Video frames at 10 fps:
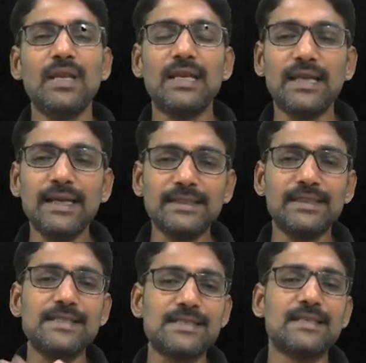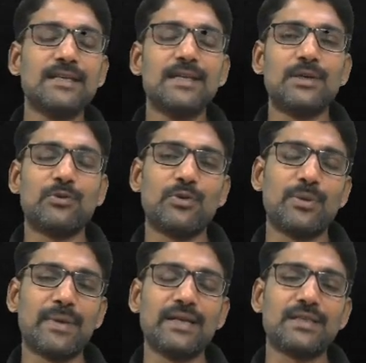like this we
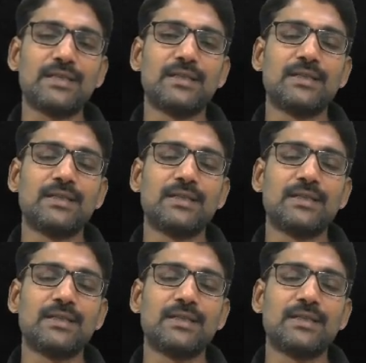might